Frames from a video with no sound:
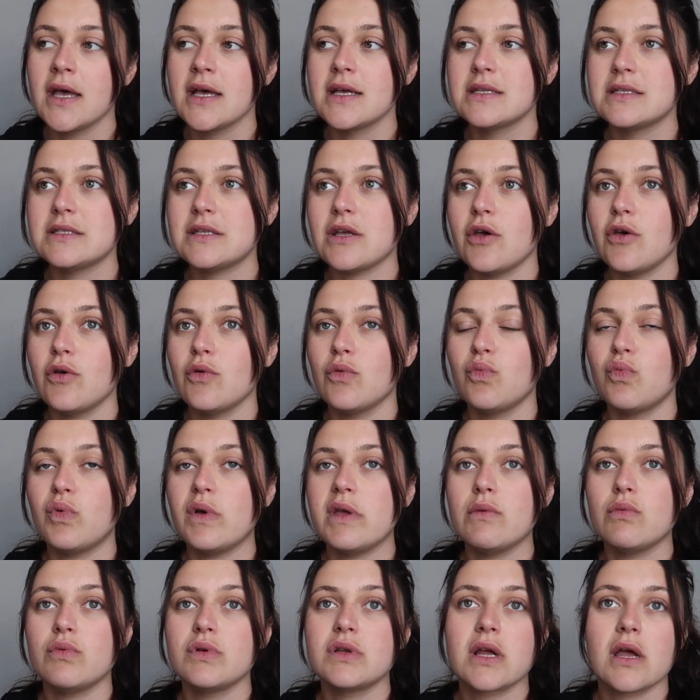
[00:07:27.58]
So
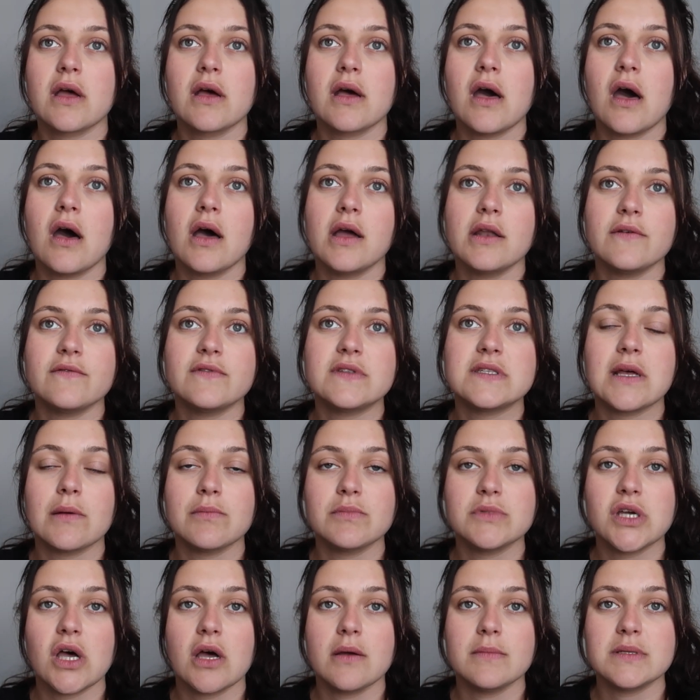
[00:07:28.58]
we would kind of
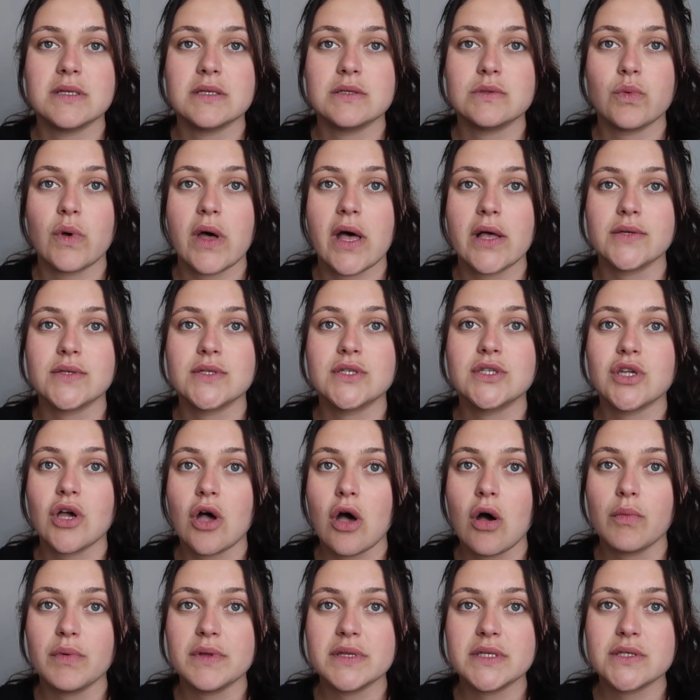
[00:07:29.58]
sometimes as well
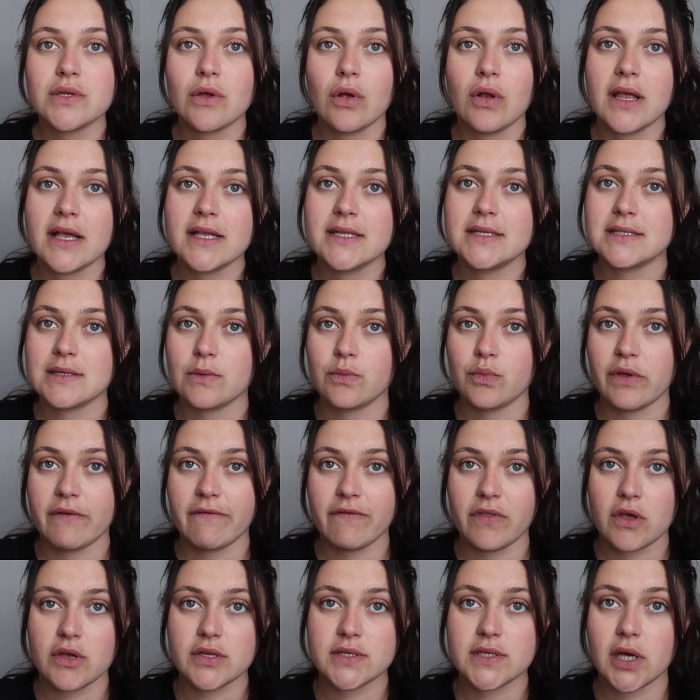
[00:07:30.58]
start with solids
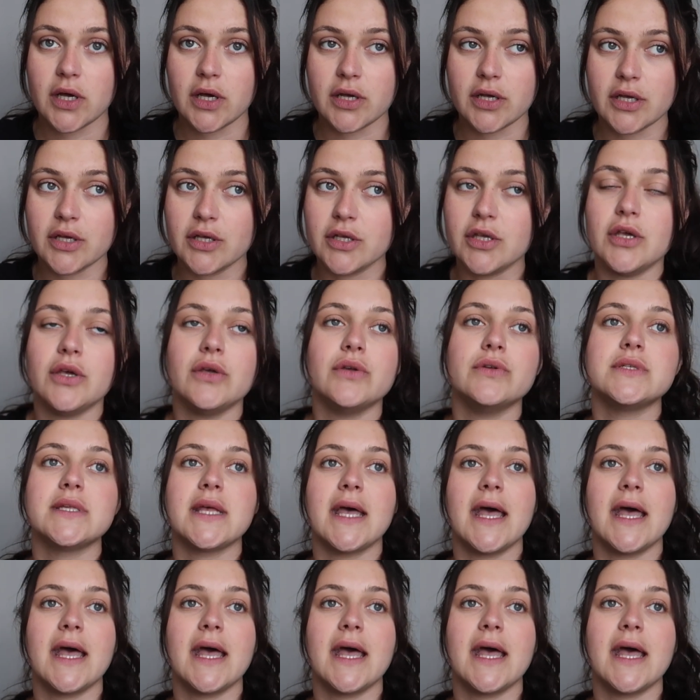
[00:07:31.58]
with those hunger cues.